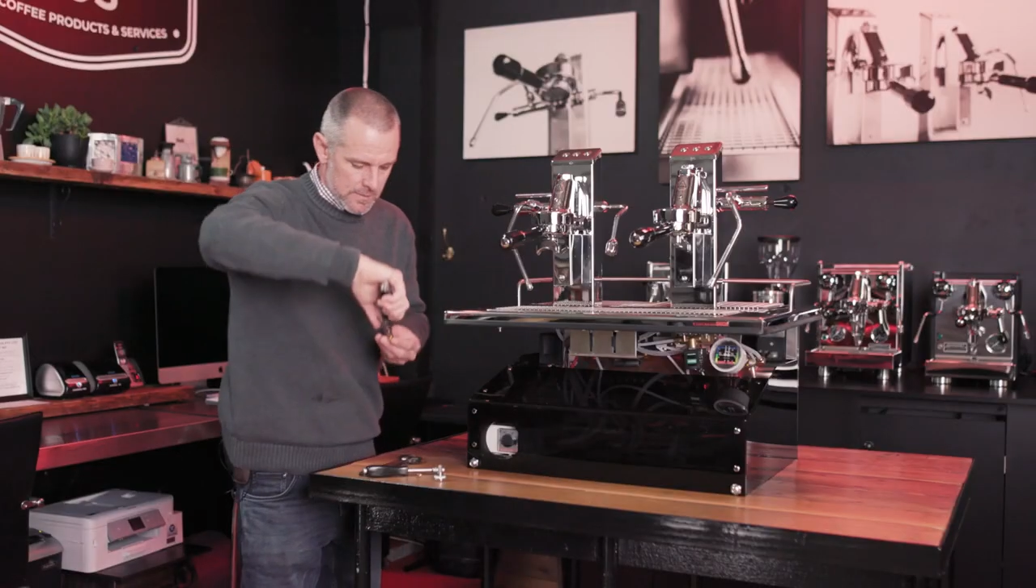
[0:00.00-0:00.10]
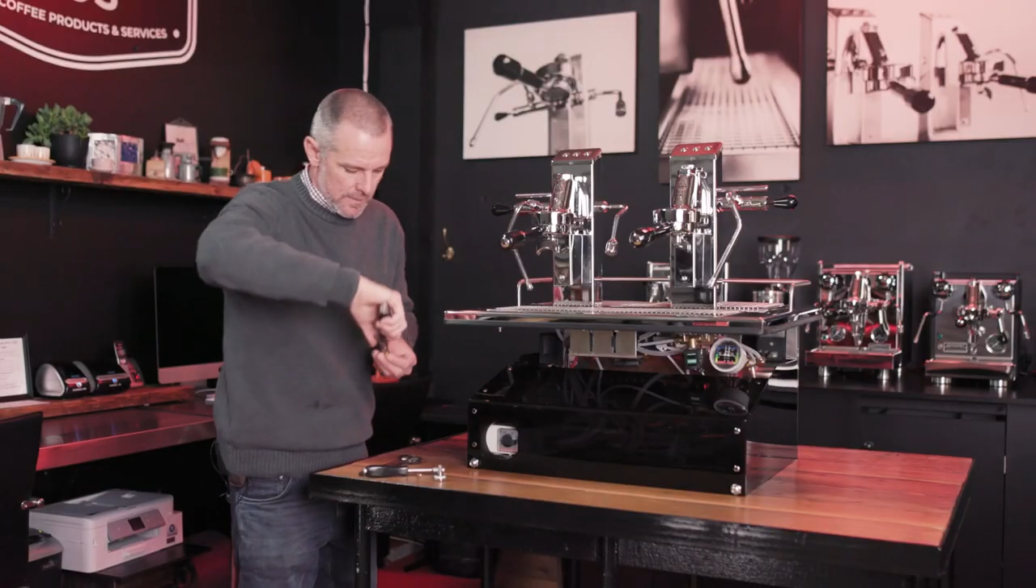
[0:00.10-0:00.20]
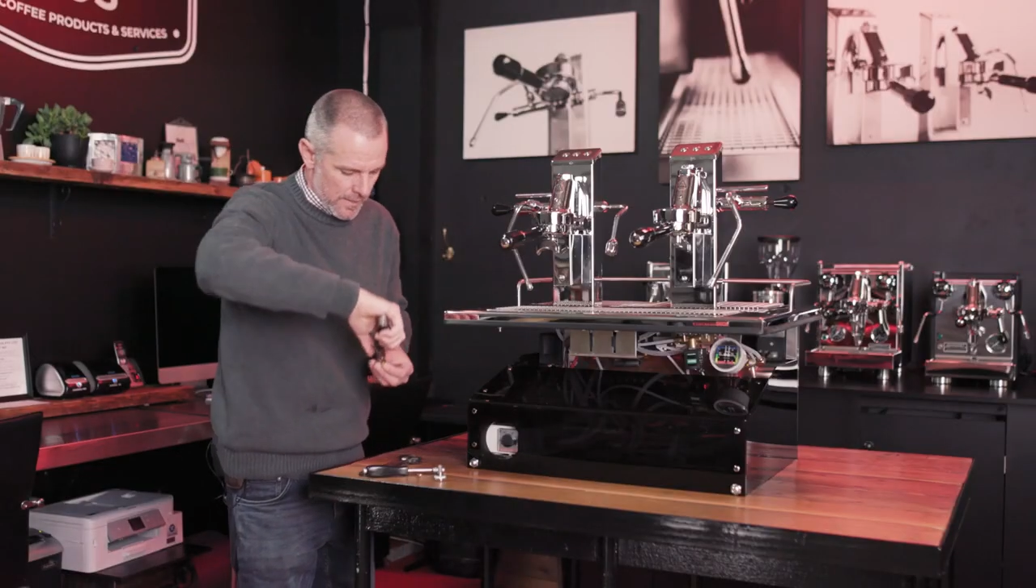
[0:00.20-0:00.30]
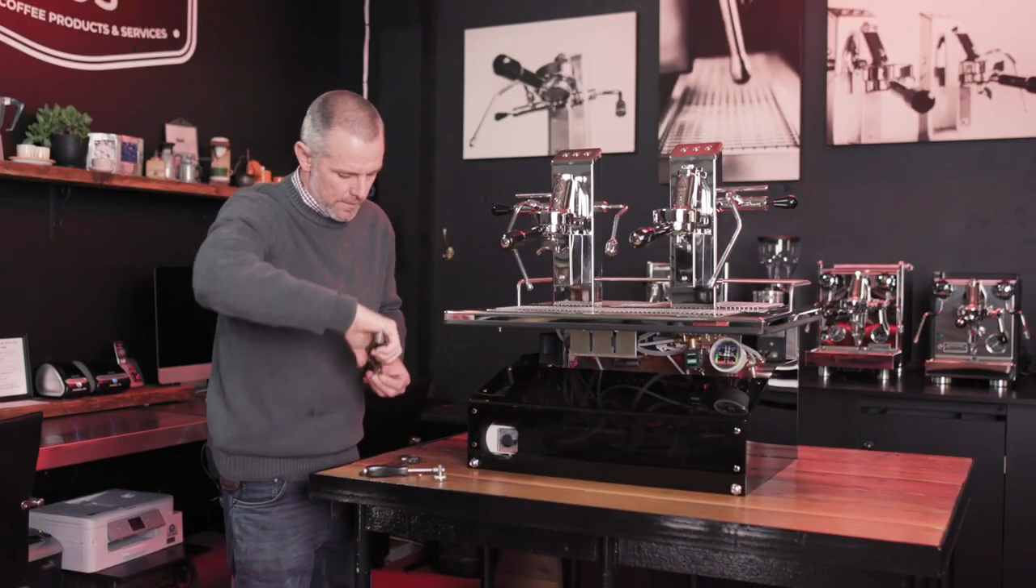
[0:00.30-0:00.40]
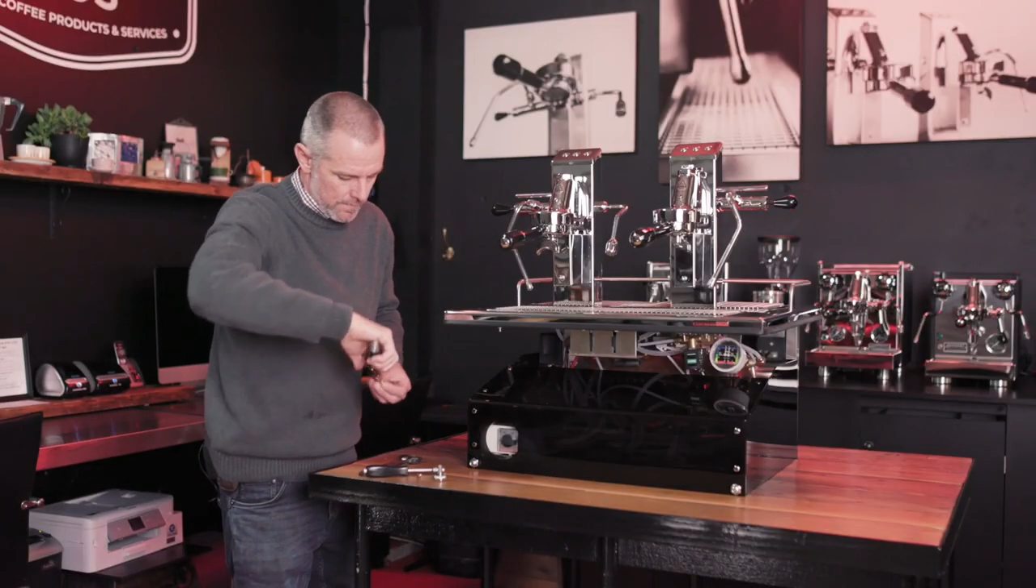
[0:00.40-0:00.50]

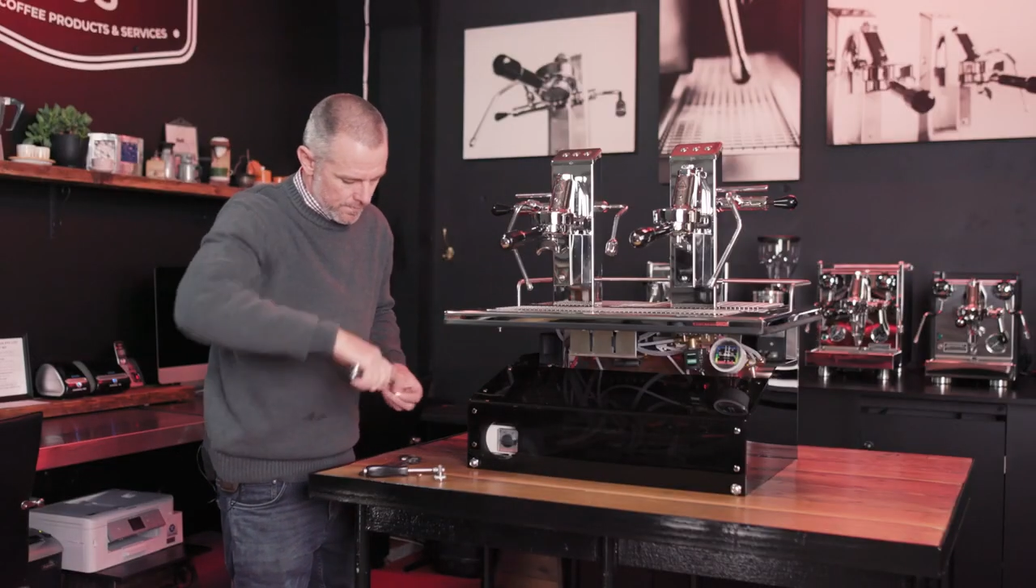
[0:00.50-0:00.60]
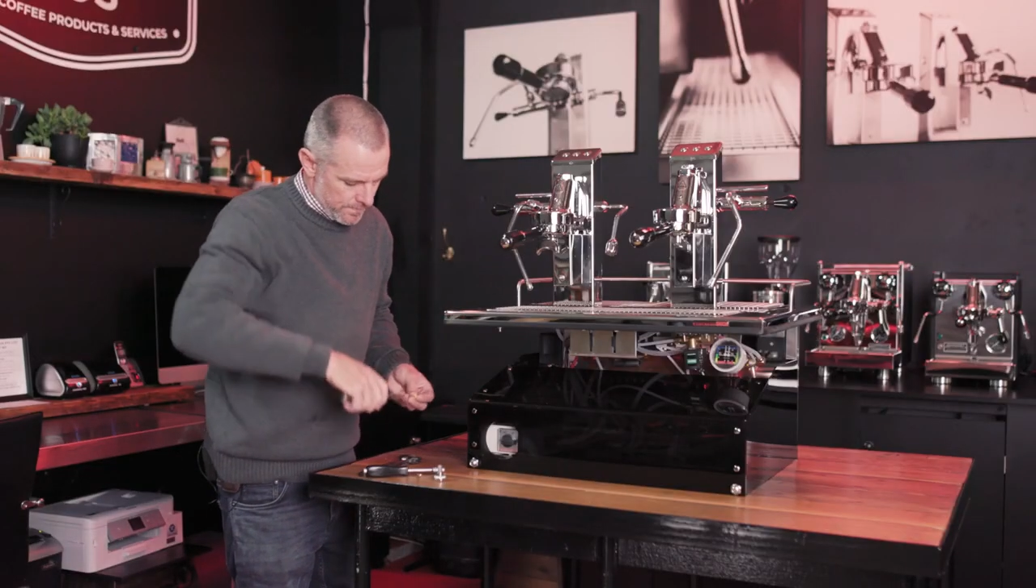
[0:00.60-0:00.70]
So